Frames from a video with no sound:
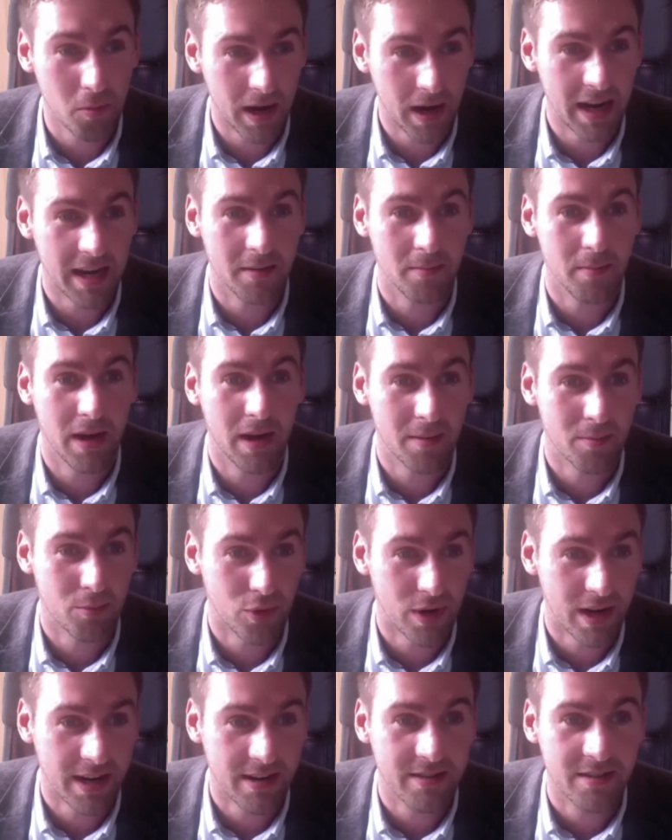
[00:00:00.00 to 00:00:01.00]
by
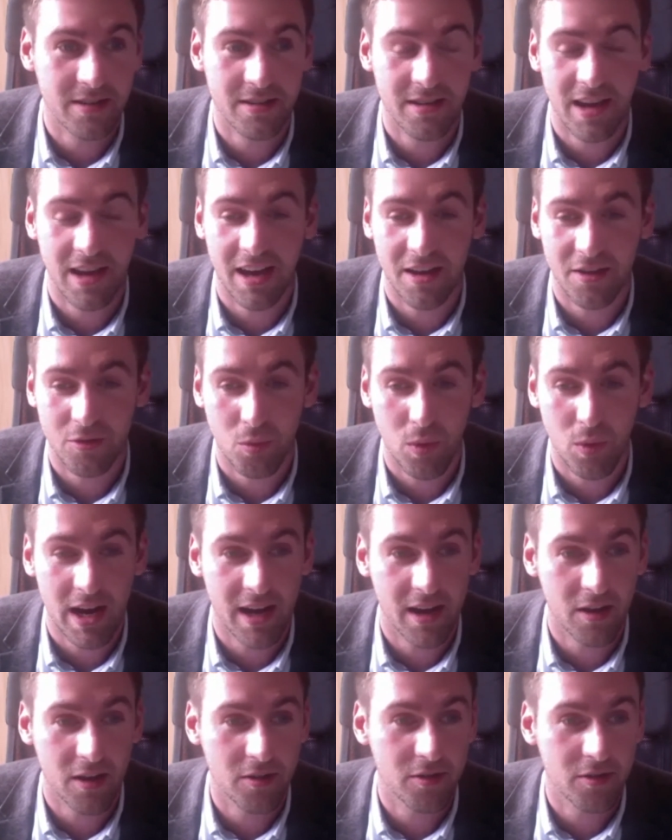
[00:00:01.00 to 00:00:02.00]
Brexit as
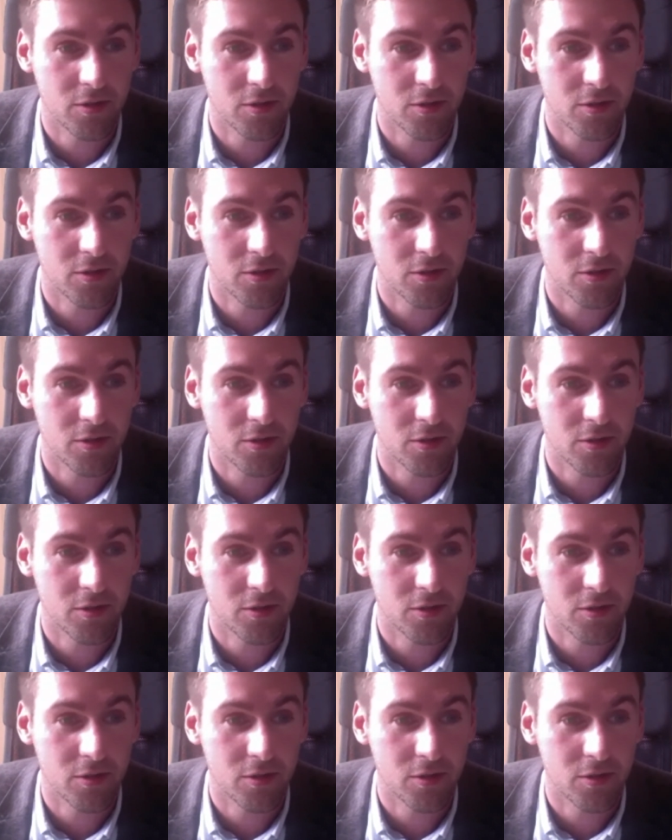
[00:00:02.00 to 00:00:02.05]
well.